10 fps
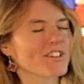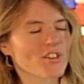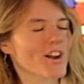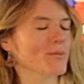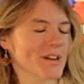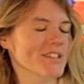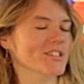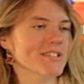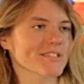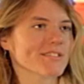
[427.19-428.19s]
You're
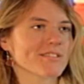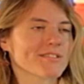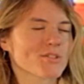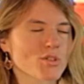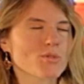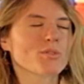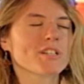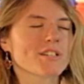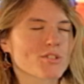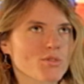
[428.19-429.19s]
outrageous.
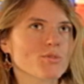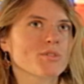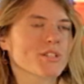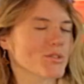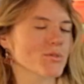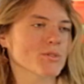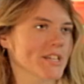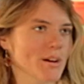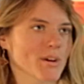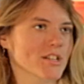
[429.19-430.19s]
Truly, truly,
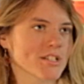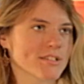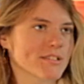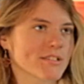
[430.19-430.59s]
truly outrageous.